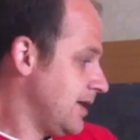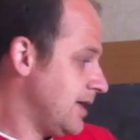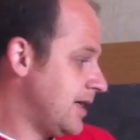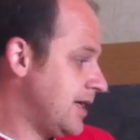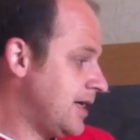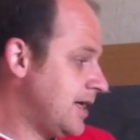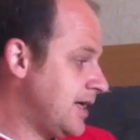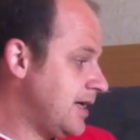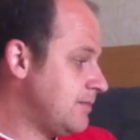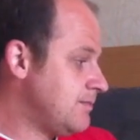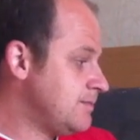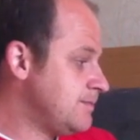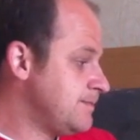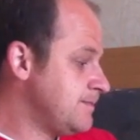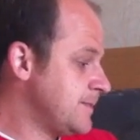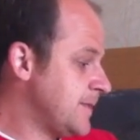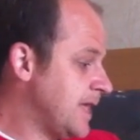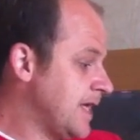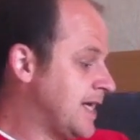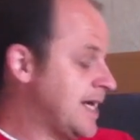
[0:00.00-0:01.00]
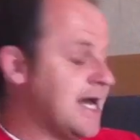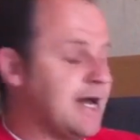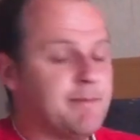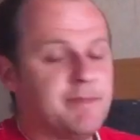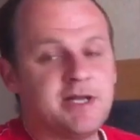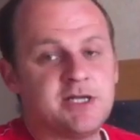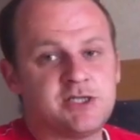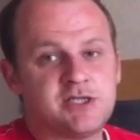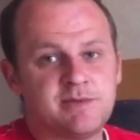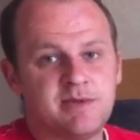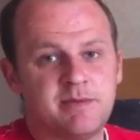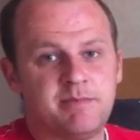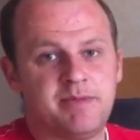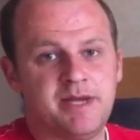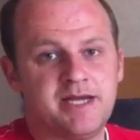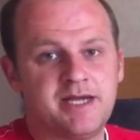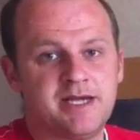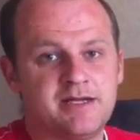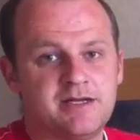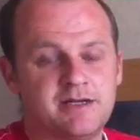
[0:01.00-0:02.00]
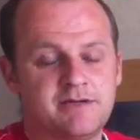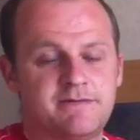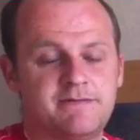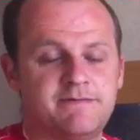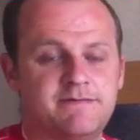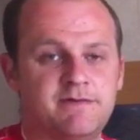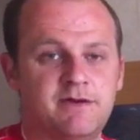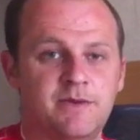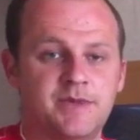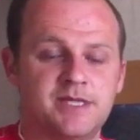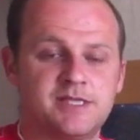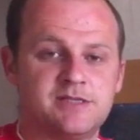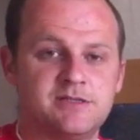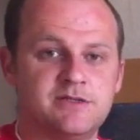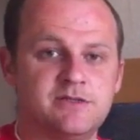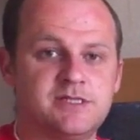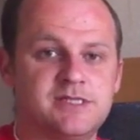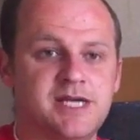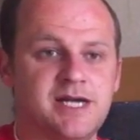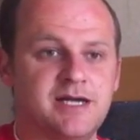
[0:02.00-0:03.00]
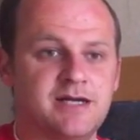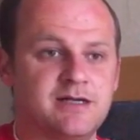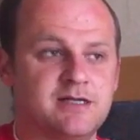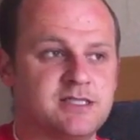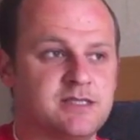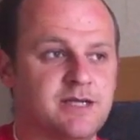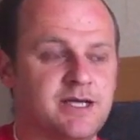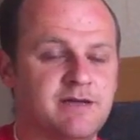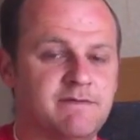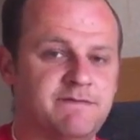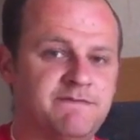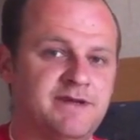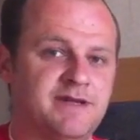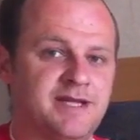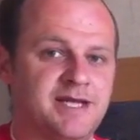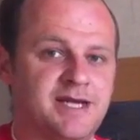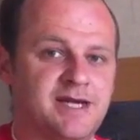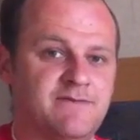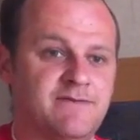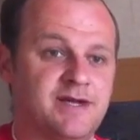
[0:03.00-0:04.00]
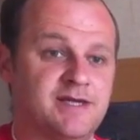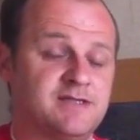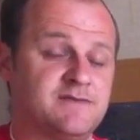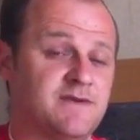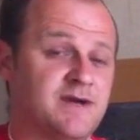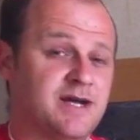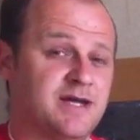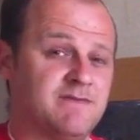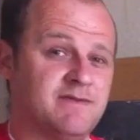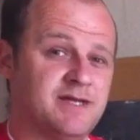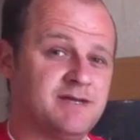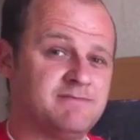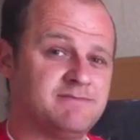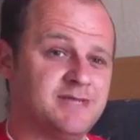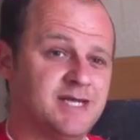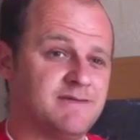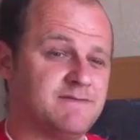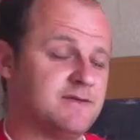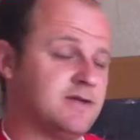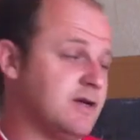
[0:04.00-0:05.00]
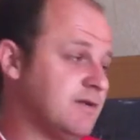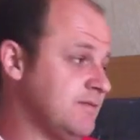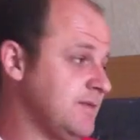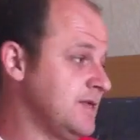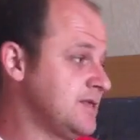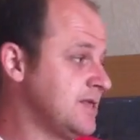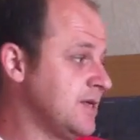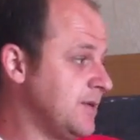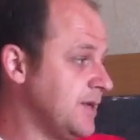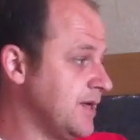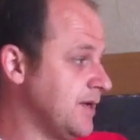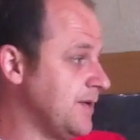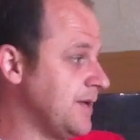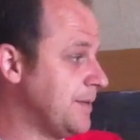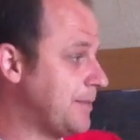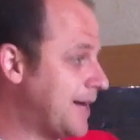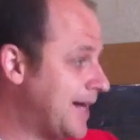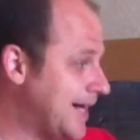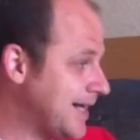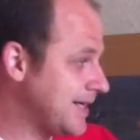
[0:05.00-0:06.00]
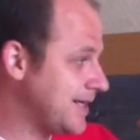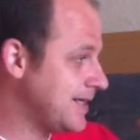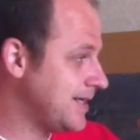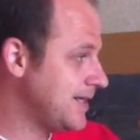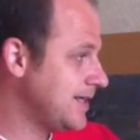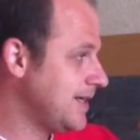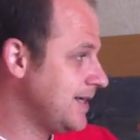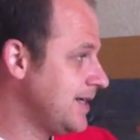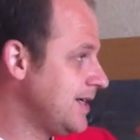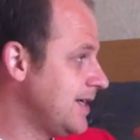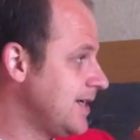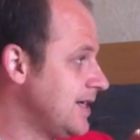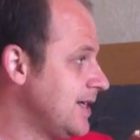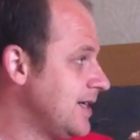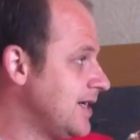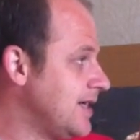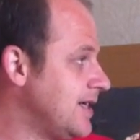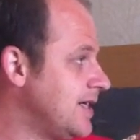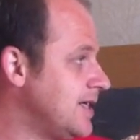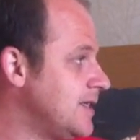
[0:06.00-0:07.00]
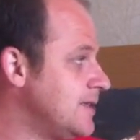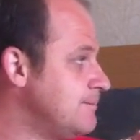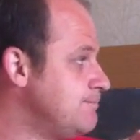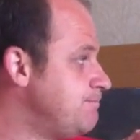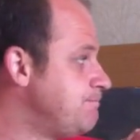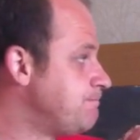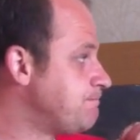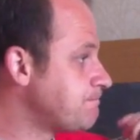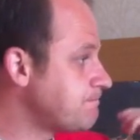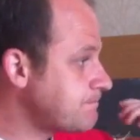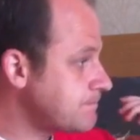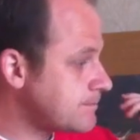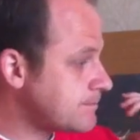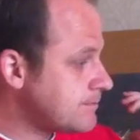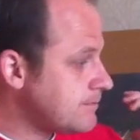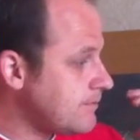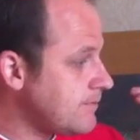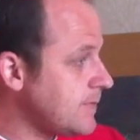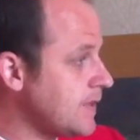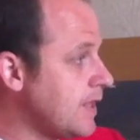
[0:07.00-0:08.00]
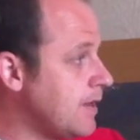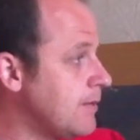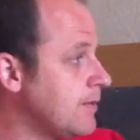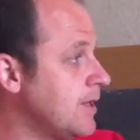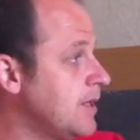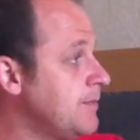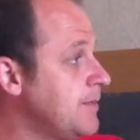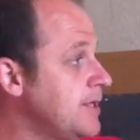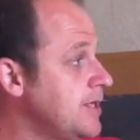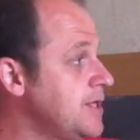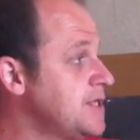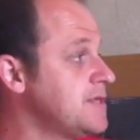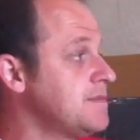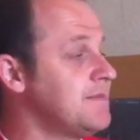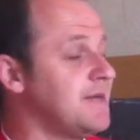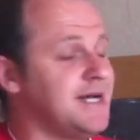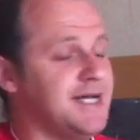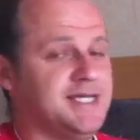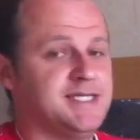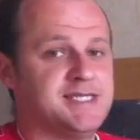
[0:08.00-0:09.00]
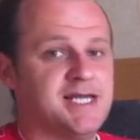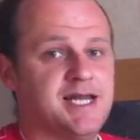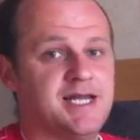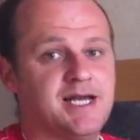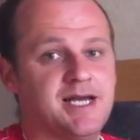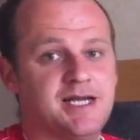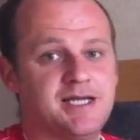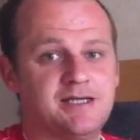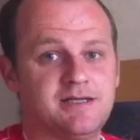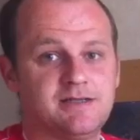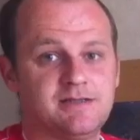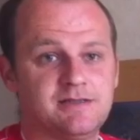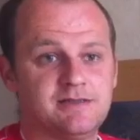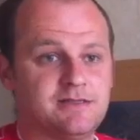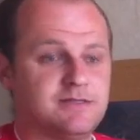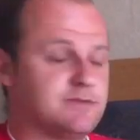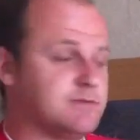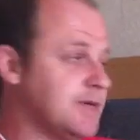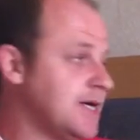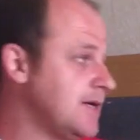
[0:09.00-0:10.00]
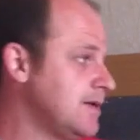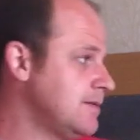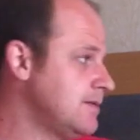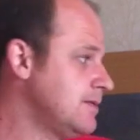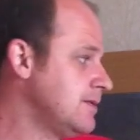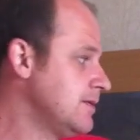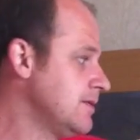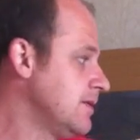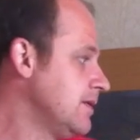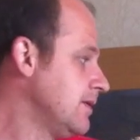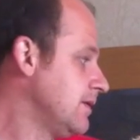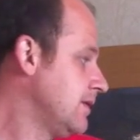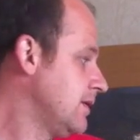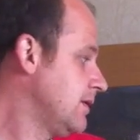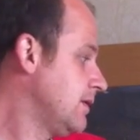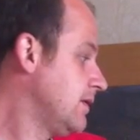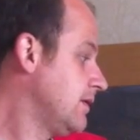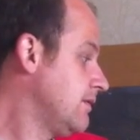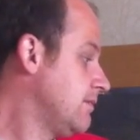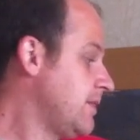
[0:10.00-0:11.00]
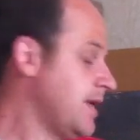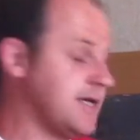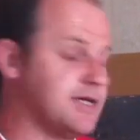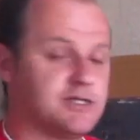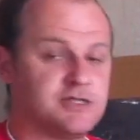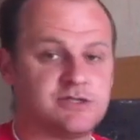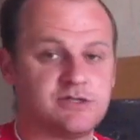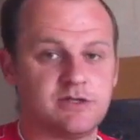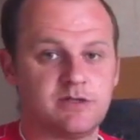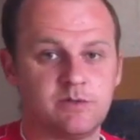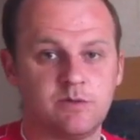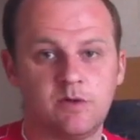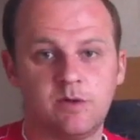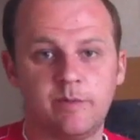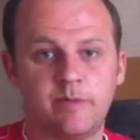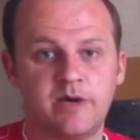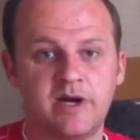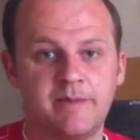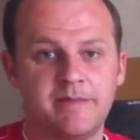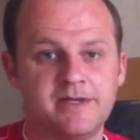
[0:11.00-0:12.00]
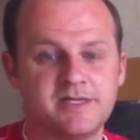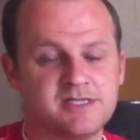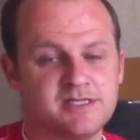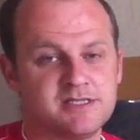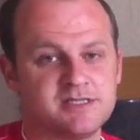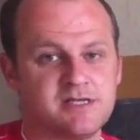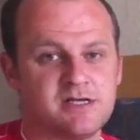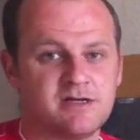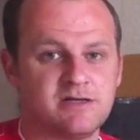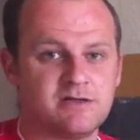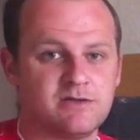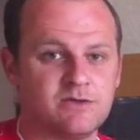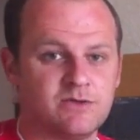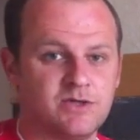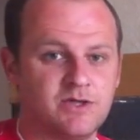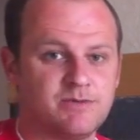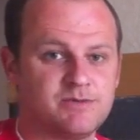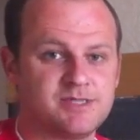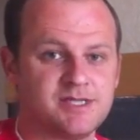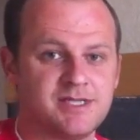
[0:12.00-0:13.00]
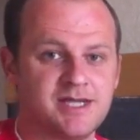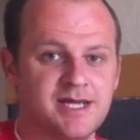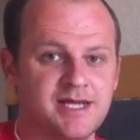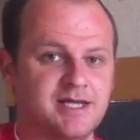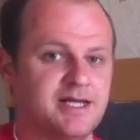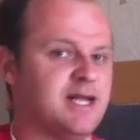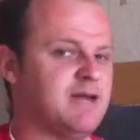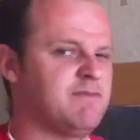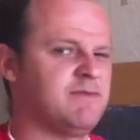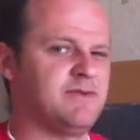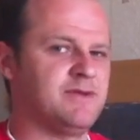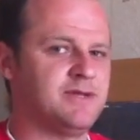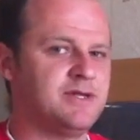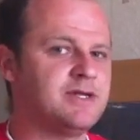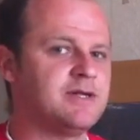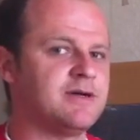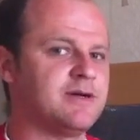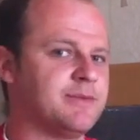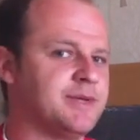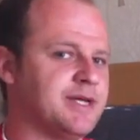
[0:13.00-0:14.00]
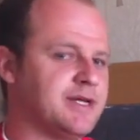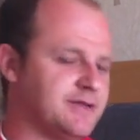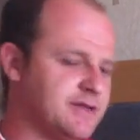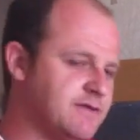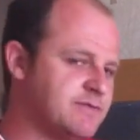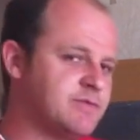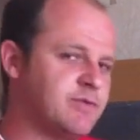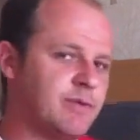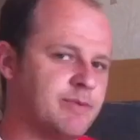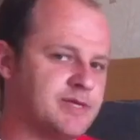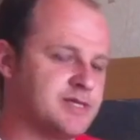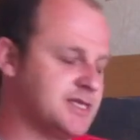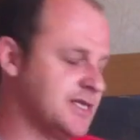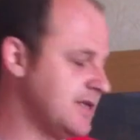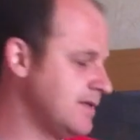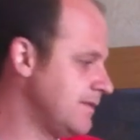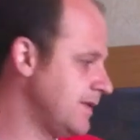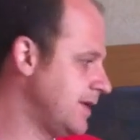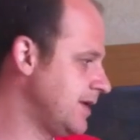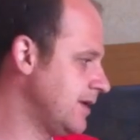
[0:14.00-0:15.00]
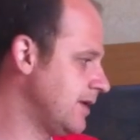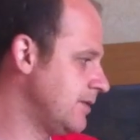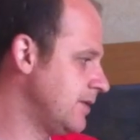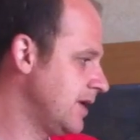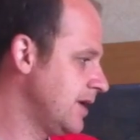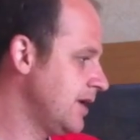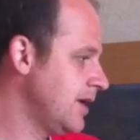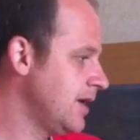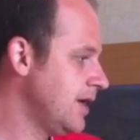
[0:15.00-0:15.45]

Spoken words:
The cabinet should be big enough on this new tank so I can fit the FX5 in. If not, it's going on the back. I'm going to be using my Senai as well, making sure the water parameters are all up to date and everything, you know what I mean. You've probably seen the video.